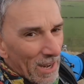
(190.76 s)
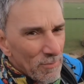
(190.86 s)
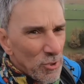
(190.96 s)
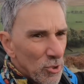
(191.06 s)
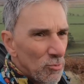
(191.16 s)
I've
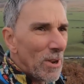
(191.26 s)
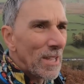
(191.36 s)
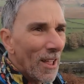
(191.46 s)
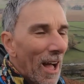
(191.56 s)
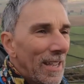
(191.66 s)
just
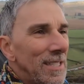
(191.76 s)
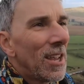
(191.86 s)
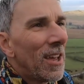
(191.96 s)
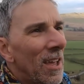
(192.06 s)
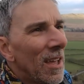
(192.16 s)
realised
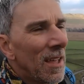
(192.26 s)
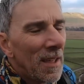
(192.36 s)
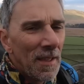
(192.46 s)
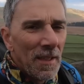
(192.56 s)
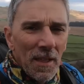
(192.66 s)

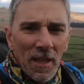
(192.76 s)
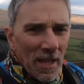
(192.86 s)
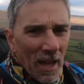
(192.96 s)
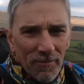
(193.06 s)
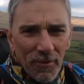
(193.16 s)

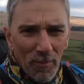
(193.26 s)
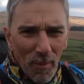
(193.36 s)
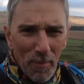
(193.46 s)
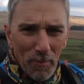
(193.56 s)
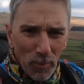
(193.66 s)
I've forgotten my
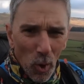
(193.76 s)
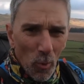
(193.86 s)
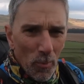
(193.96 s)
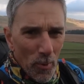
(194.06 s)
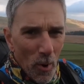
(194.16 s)

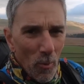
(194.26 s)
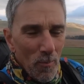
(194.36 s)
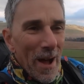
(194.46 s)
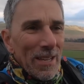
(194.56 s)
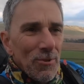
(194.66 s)
GoPro
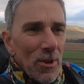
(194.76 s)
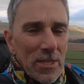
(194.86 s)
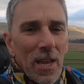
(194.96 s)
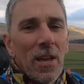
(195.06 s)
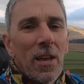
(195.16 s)
batteries.
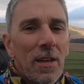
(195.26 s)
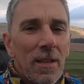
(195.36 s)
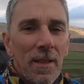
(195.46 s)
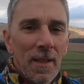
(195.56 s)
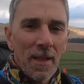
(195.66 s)

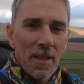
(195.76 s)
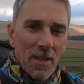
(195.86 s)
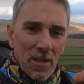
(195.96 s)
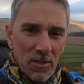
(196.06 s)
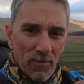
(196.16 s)

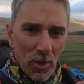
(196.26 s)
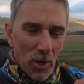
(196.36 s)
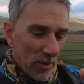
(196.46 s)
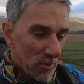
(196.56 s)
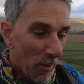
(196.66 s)
So I've only
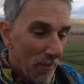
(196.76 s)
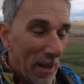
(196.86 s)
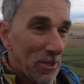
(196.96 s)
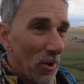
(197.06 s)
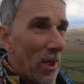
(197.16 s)
got this one
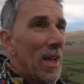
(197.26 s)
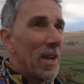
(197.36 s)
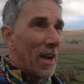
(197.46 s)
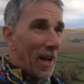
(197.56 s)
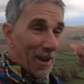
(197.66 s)
battery,
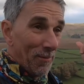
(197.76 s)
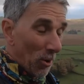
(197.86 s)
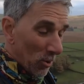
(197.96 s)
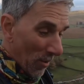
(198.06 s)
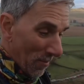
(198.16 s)
and I'm not going